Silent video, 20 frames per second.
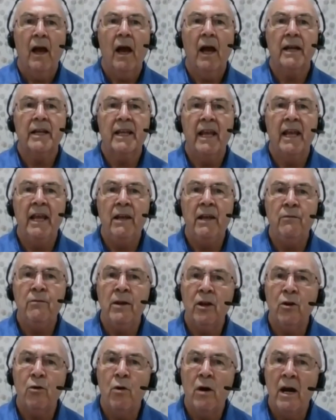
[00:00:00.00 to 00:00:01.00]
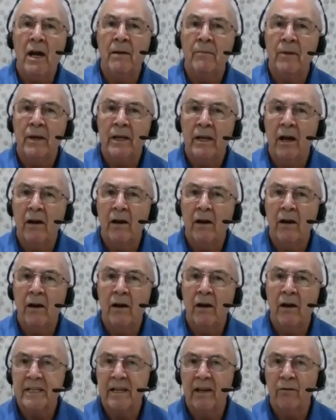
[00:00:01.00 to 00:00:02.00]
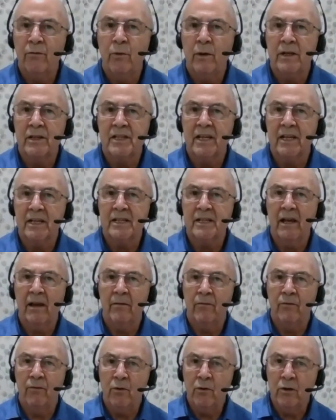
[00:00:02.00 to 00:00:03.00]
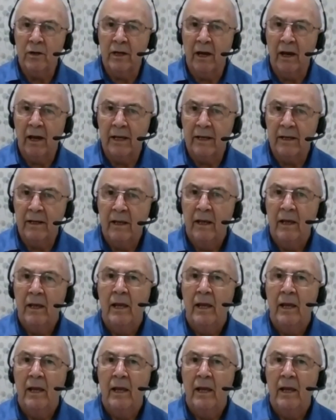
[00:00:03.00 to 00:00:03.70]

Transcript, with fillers: A key requirement of IATF 16949